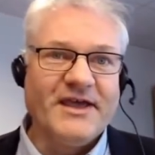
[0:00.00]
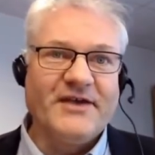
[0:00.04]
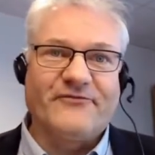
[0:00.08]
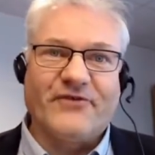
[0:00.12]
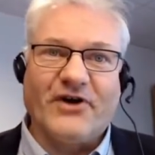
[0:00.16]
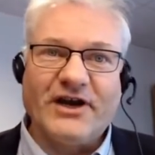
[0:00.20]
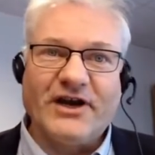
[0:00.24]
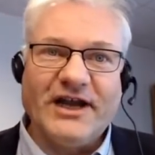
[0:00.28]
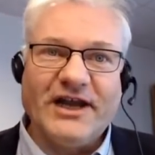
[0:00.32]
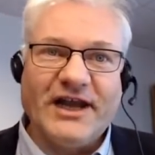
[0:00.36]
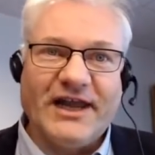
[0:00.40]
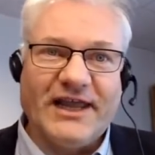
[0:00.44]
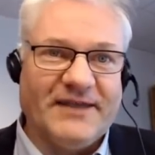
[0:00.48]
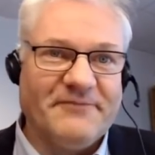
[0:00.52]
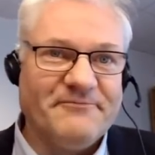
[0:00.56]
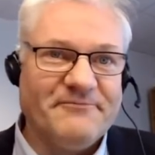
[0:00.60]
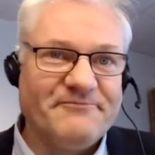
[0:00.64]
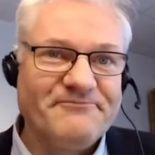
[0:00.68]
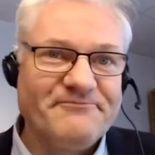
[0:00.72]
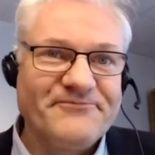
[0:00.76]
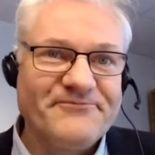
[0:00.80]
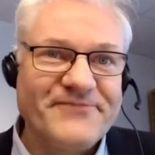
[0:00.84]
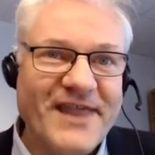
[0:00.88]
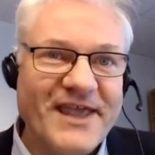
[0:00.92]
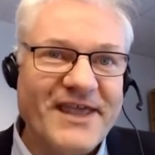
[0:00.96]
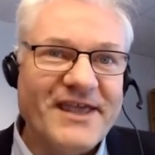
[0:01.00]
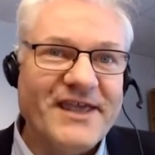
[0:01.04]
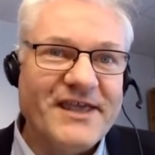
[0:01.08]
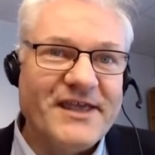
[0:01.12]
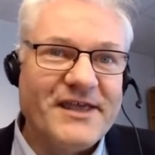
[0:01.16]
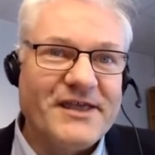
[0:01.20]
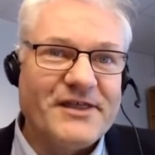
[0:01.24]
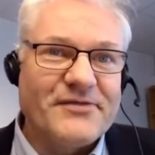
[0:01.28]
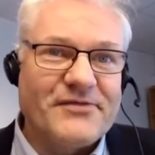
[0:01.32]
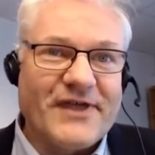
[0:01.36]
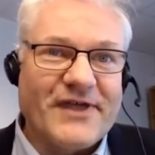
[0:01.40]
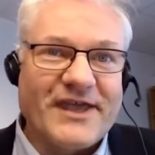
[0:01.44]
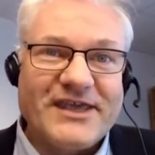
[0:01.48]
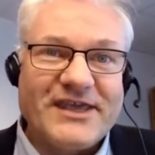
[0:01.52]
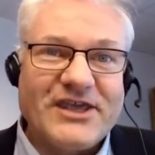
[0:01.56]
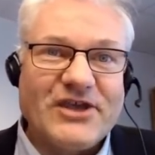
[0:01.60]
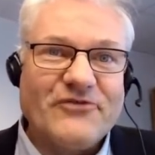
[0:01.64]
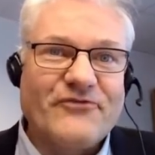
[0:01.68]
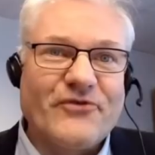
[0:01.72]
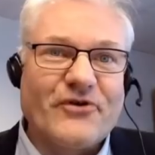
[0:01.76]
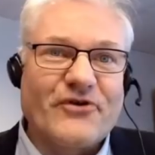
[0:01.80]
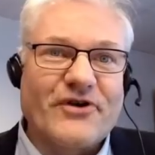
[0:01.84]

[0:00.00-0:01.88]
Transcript: Finally, thank you